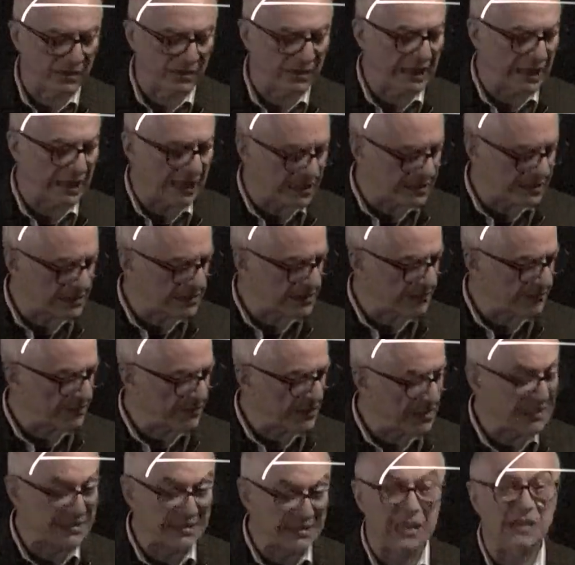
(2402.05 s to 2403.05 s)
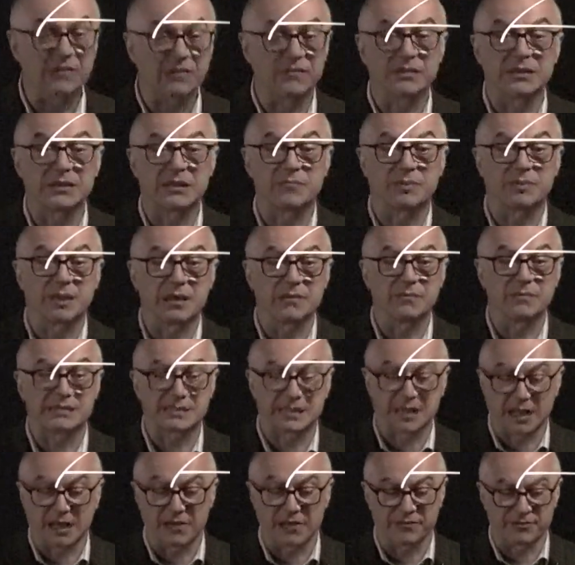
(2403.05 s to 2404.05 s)
lungs, saving the baby's
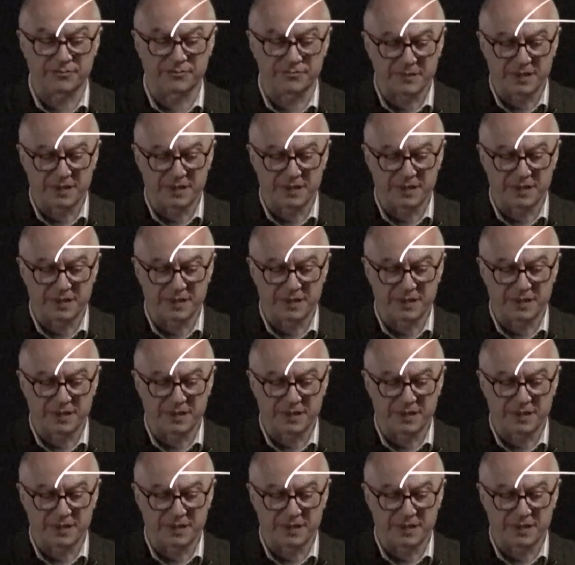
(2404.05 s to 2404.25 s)
life.